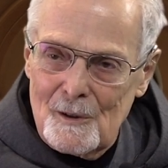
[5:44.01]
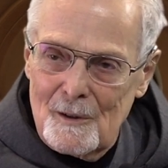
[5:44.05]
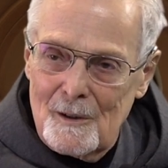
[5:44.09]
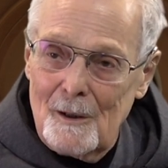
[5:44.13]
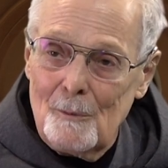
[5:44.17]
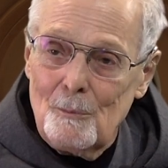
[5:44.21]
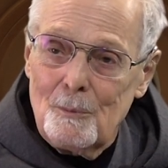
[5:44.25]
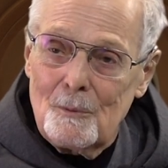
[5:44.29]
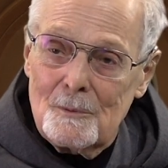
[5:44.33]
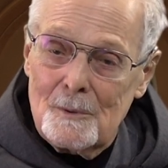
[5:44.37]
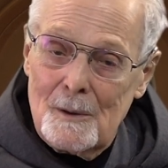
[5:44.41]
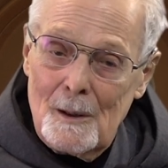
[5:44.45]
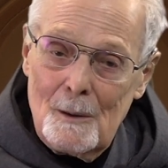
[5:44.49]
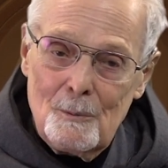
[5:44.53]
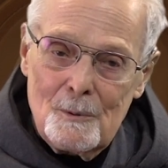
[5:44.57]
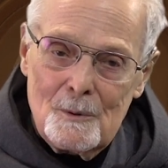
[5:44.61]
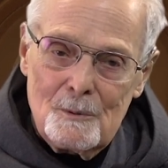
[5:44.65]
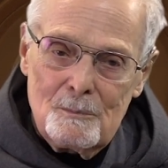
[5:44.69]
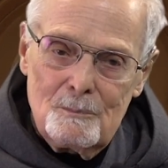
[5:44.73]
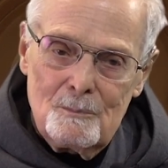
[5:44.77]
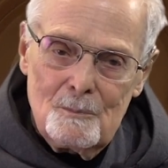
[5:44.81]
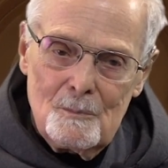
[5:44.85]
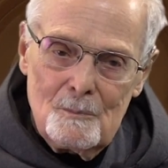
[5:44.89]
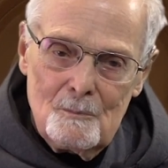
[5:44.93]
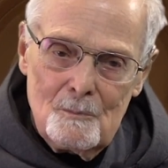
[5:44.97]
And they
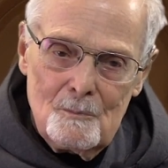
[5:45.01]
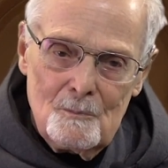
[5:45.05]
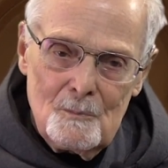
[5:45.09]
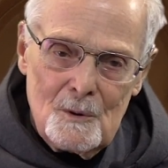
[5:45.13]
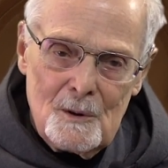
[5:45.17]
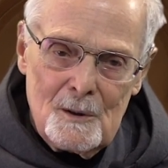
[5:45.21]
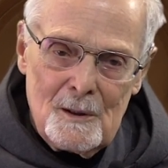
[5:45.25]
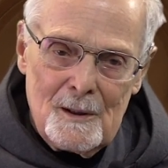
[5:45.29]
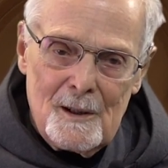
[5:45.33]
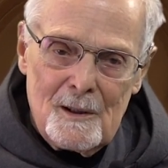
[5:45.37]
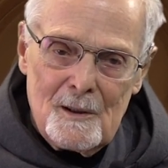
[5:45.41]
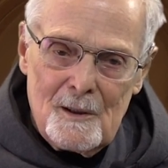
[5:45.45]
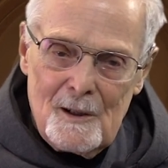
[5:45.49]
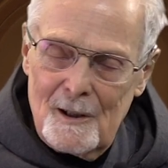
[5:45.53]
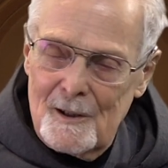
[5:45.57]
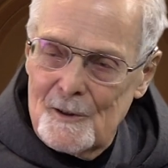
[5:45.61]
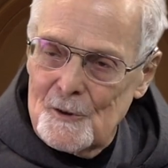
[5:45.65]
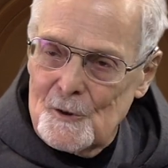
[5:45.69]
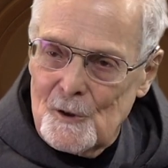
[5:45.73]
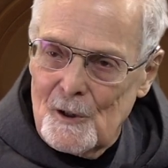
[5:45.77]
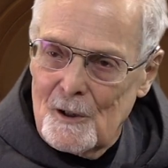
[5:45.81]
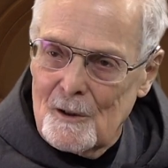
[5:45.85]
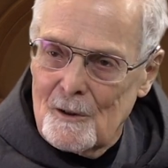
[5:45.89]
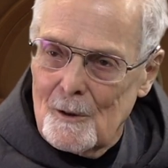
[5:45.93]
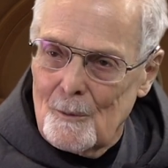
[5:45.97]
were
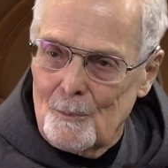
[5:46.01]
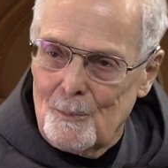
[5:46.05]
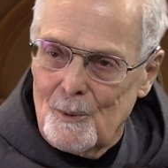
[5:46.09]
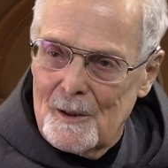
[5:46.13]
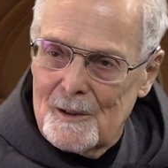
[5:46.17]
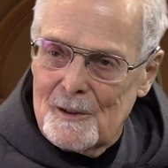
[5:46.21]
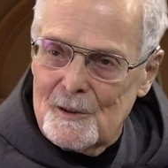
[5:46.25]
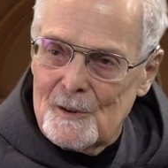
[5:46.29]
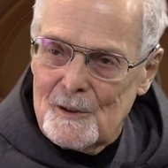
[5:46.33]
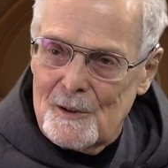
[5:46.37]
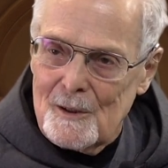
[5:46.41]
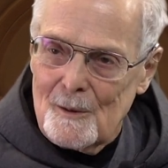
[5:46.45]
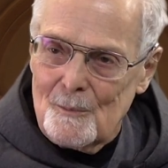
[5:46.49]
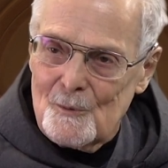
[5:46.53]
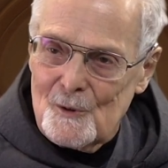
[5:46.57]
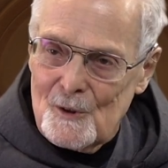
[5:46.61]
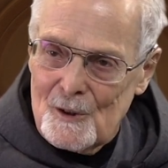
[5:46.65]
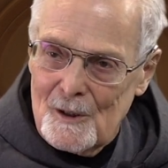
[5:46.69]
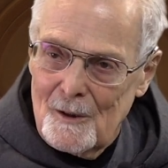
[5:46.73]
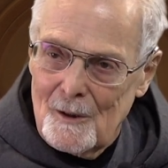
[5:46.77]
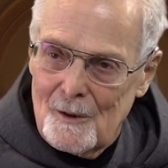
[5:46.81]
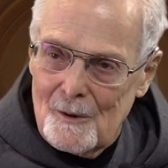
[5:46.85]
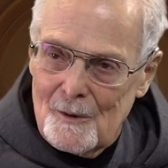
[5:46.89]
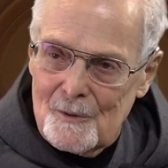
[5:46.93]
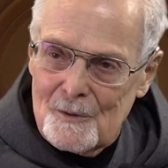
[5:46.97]
casing the place
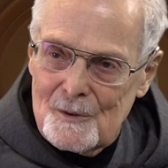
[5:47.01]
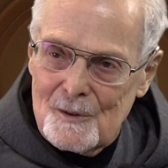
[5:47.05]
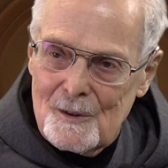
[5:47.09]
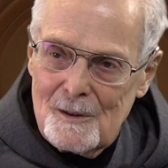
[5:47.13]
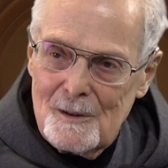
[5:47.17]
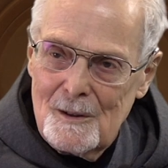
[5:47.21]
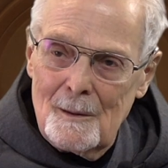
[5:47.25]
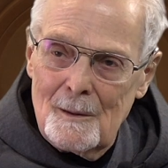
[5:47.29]
themselves.